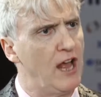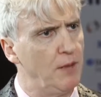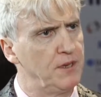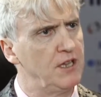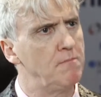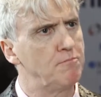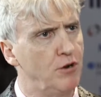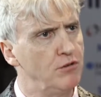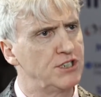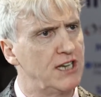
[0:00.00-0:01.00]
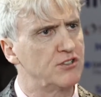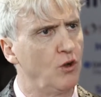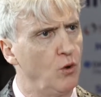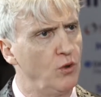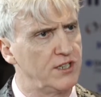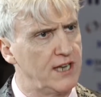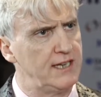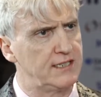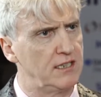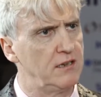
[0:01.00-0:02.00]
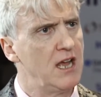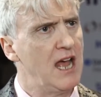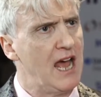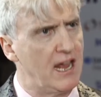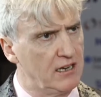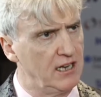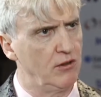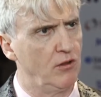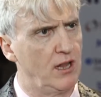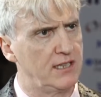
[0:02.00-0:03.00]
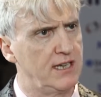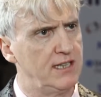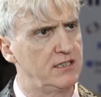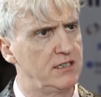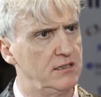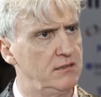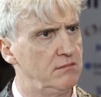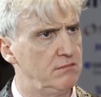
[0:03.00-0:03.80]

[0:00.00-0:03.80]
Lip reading: helping them process all the data, handling all that data.